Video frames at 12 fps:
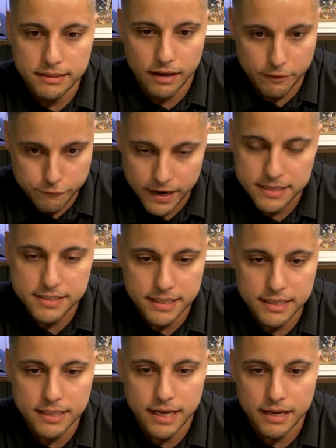invest
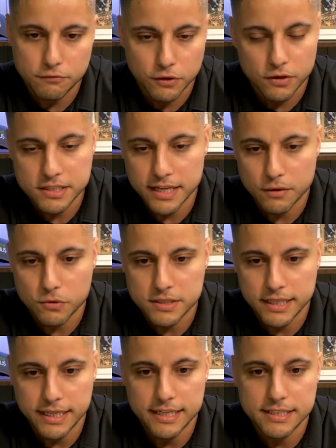it, and real estate was
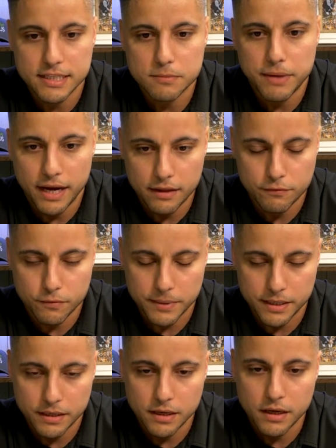the easiest path for
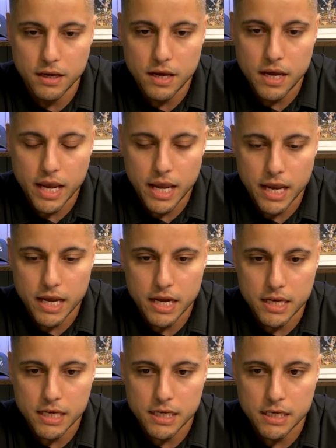me.
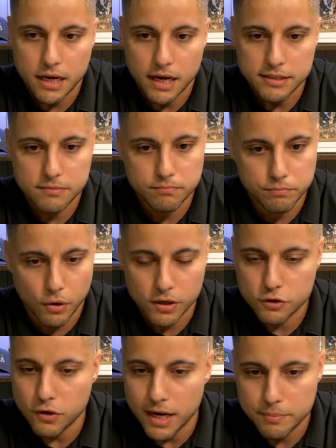And I bought a
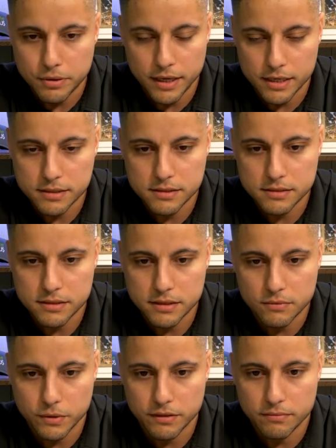triplex
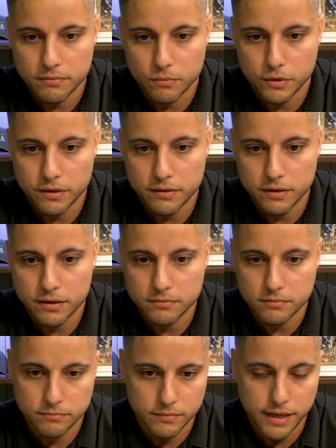with
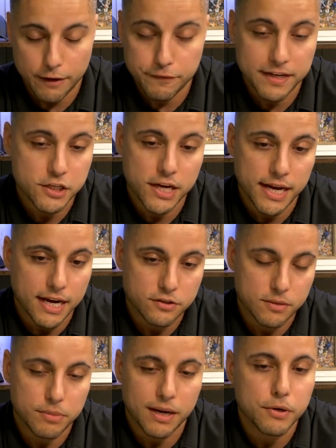FHA actually,
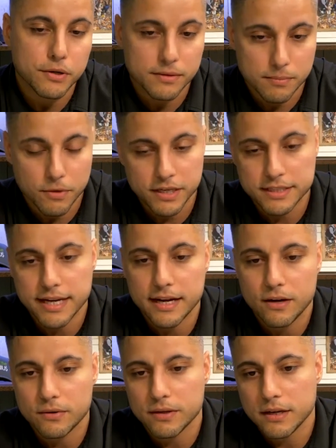but I put the money
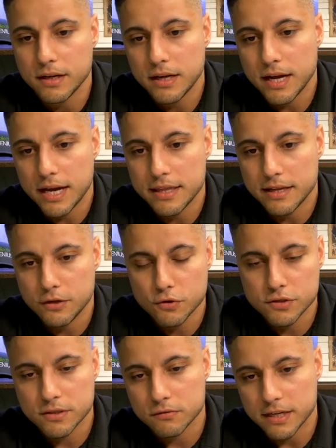down and then
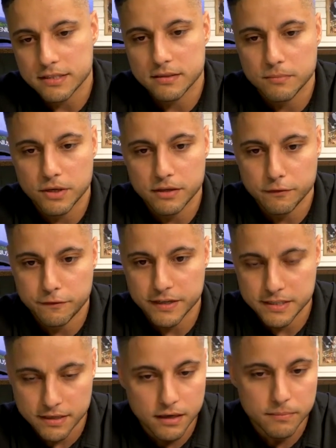used the rest of the money to
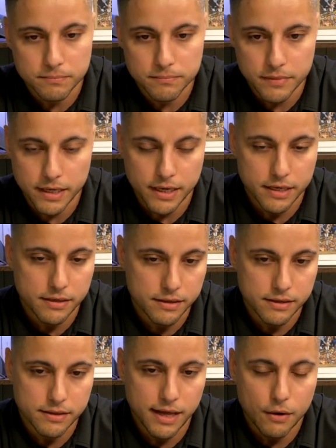fix it up. And
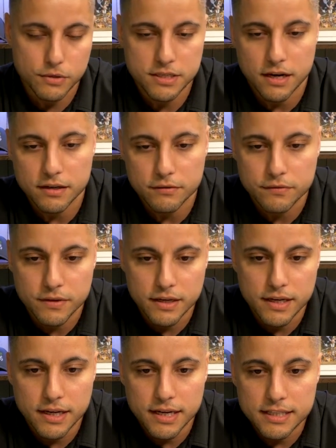that was kind of
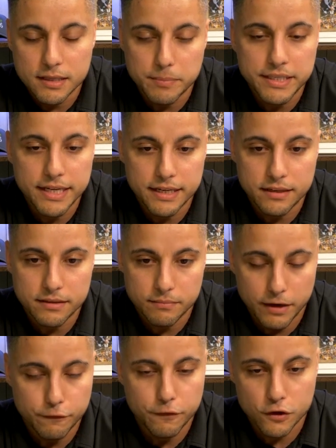the beginning of
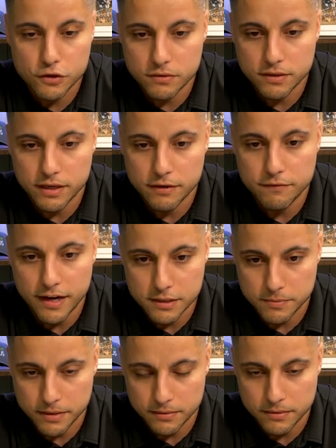my first investment.